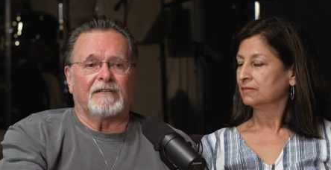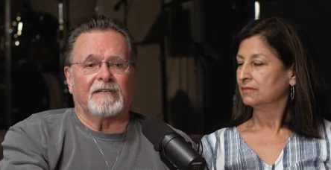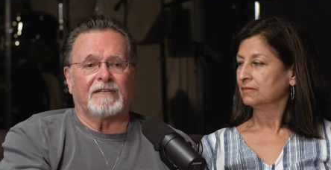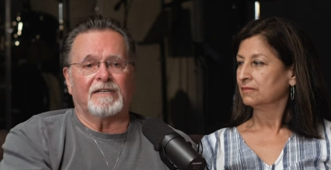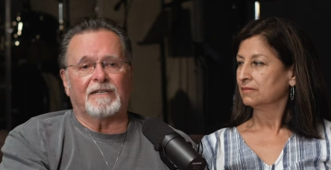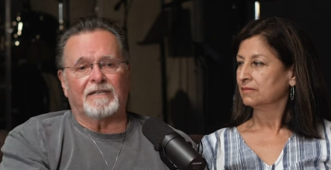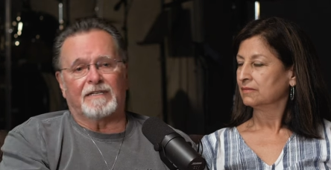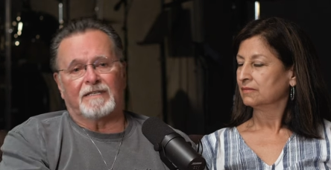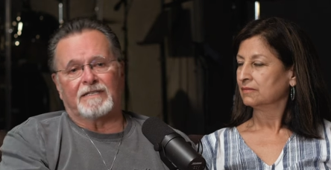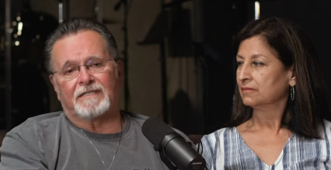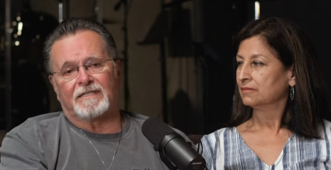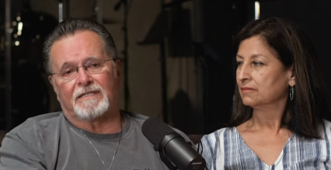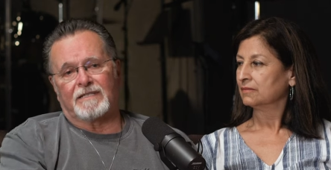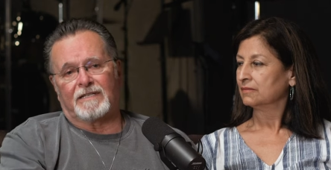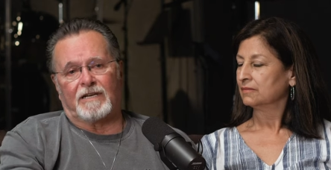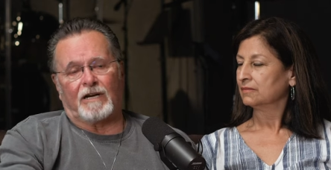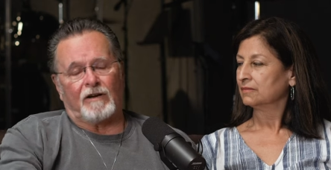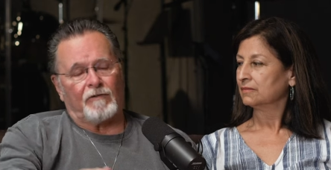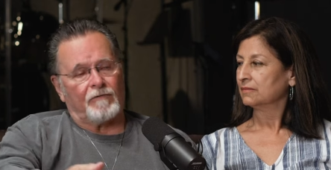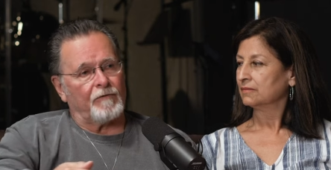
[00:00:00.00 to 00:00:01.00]
Speaker 1: is
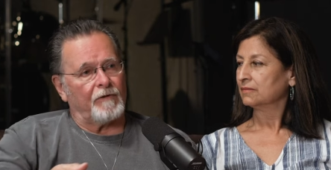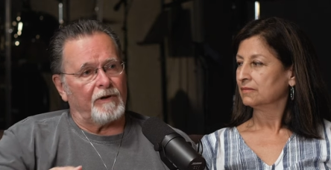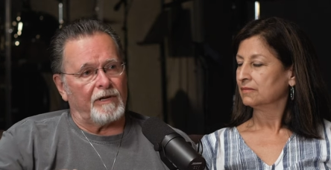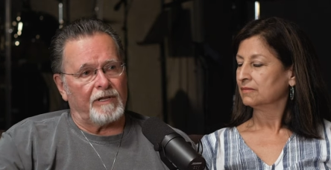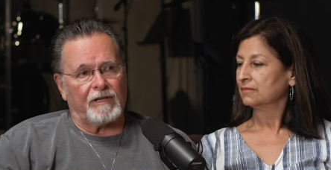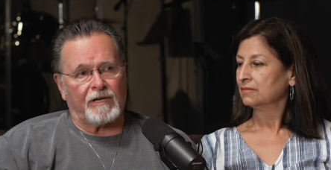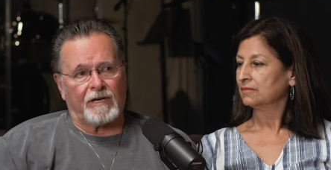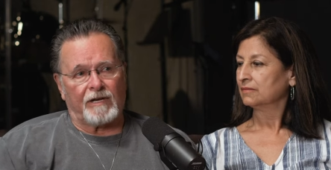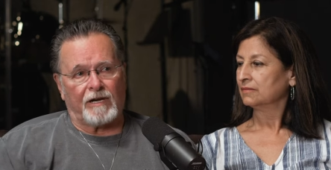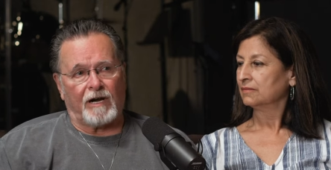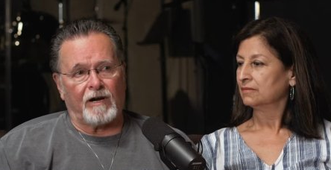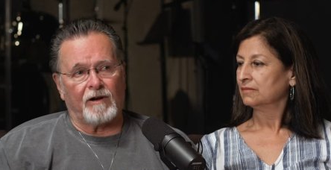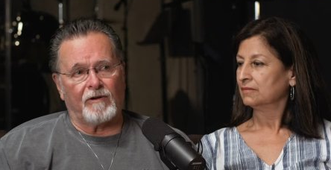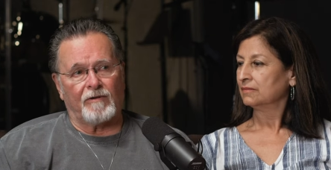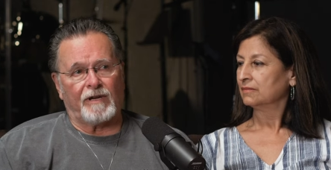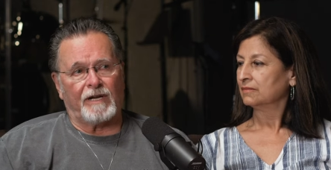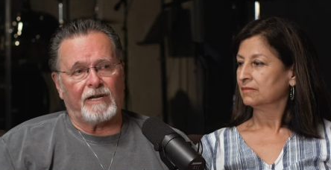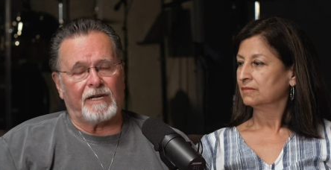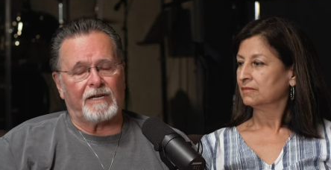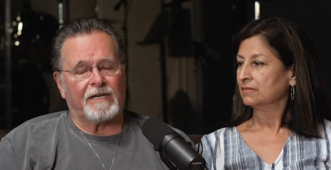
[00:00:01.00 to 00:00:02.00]
covering the
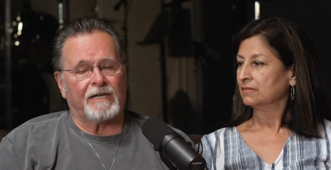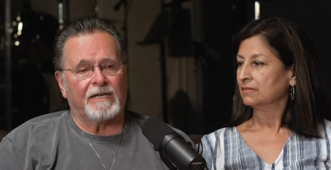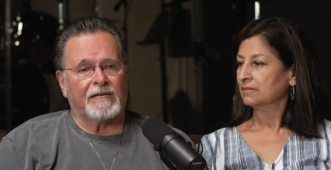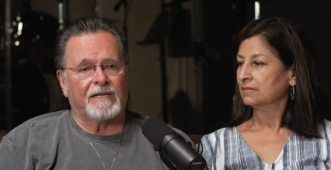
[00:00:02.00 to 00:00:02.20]
concrete.